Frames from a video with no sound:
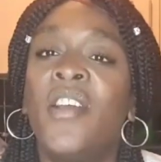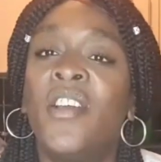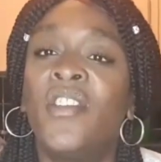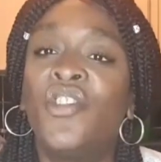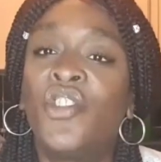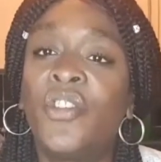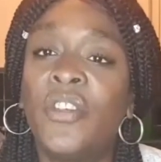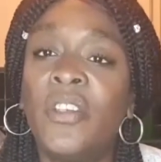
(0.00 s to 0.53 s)

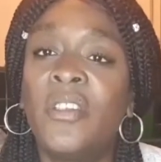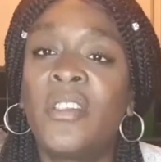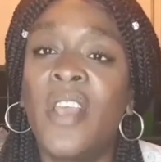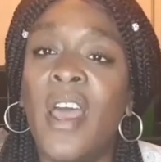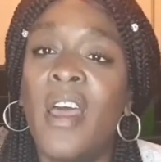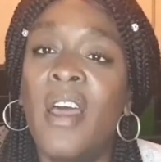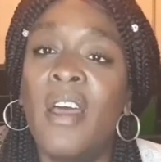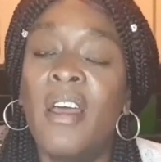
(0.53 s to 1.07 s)
Should
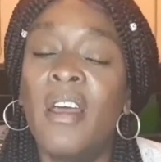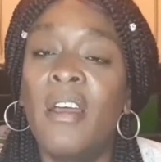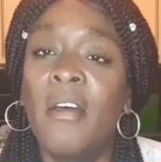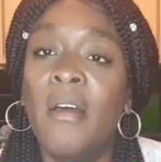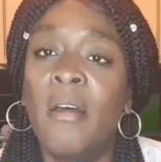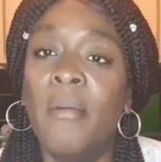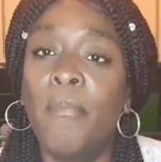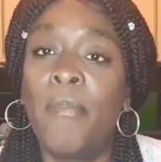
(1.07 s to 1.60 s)

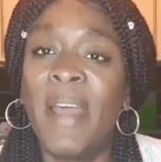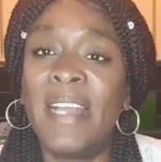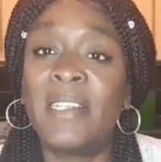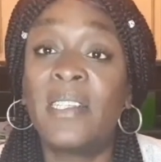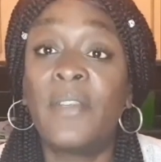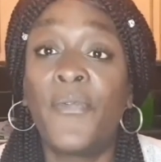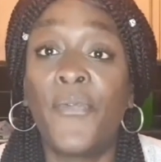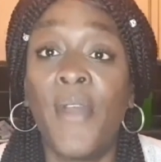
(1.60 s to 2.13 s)
a
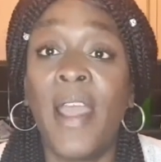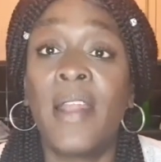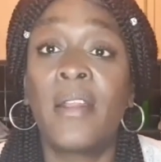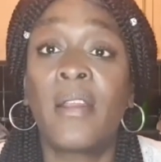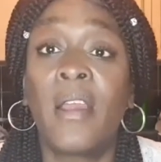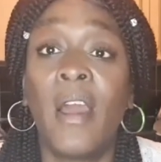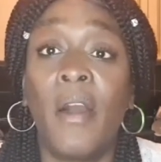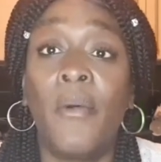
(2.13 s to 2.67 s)
best
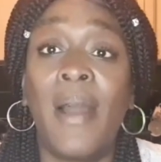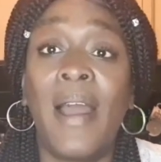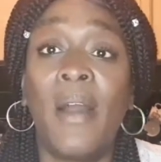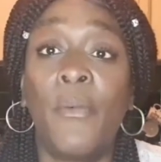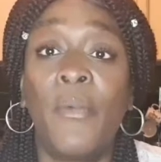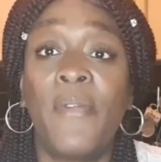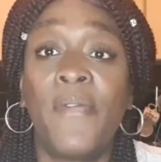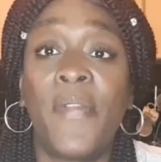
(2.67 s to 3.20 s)
friend go
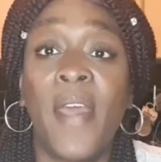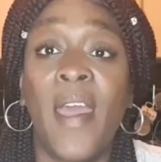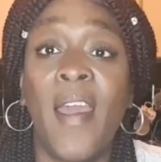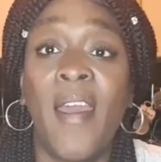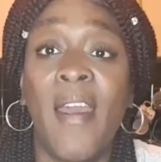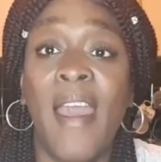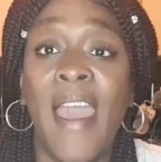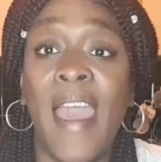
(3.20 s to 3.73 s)
out with
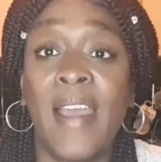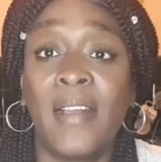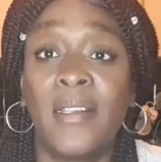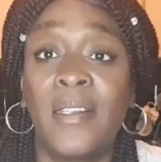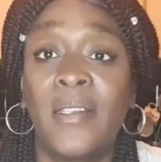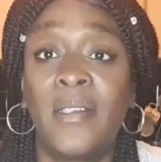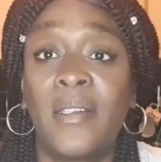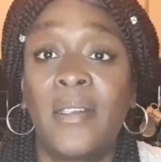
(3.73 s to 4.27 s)
their
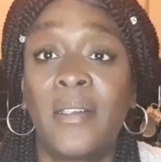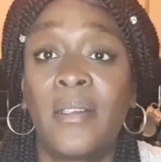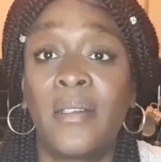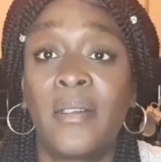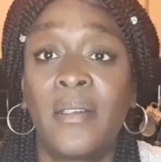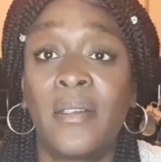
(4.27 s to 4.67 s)
ex?